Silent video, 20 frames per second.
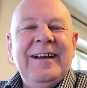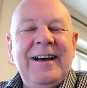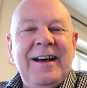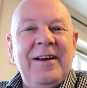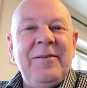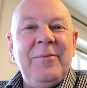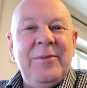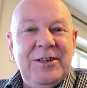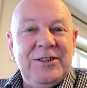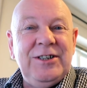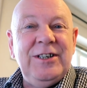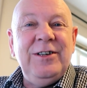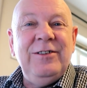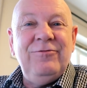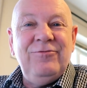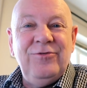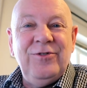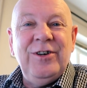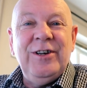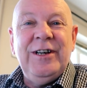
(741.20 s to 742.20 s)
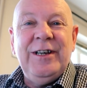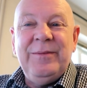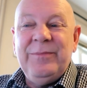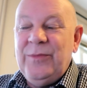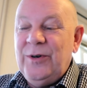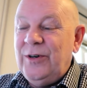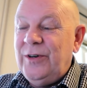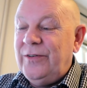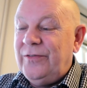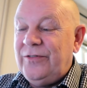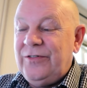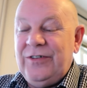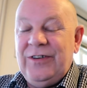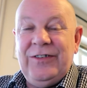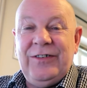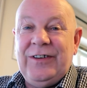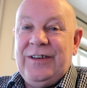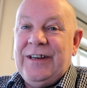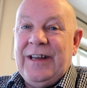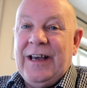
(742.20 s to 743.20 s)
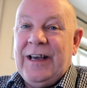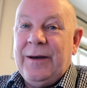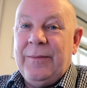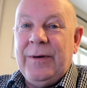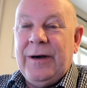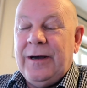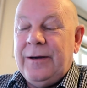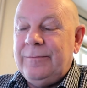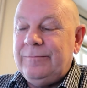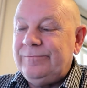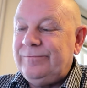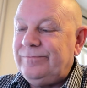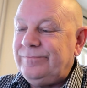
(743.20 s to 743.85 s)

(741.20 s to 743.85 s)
I mean, she really moved. She didn't hang about.